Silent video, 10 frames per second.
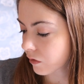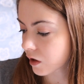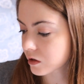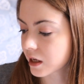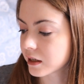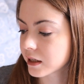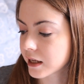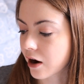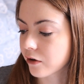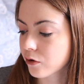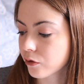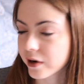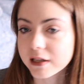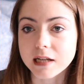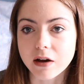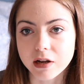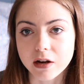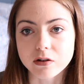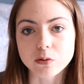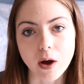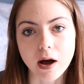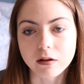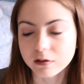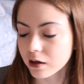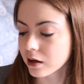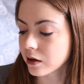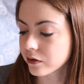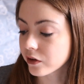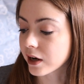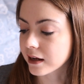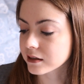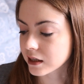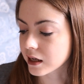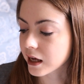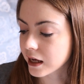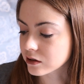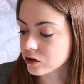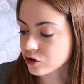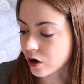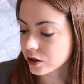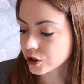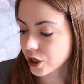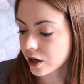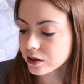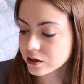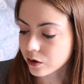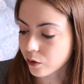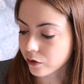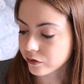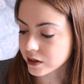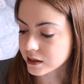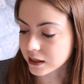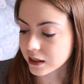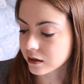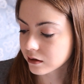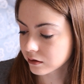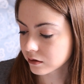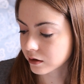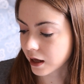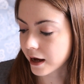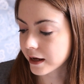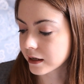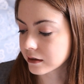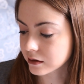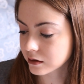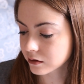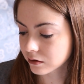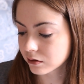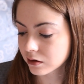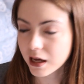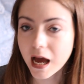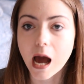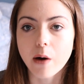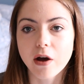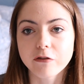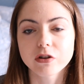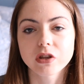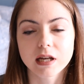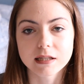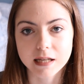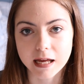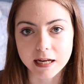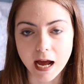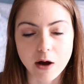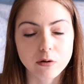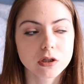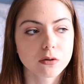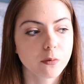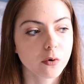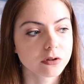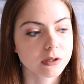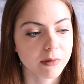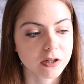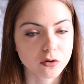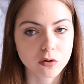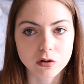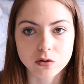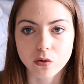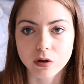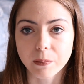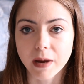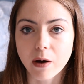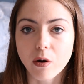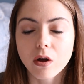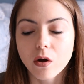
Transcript: So then yeah, I've got written down here as well, the next thing is structure. So obviously that is how everything is laid out, so you want to make sure that you're talking about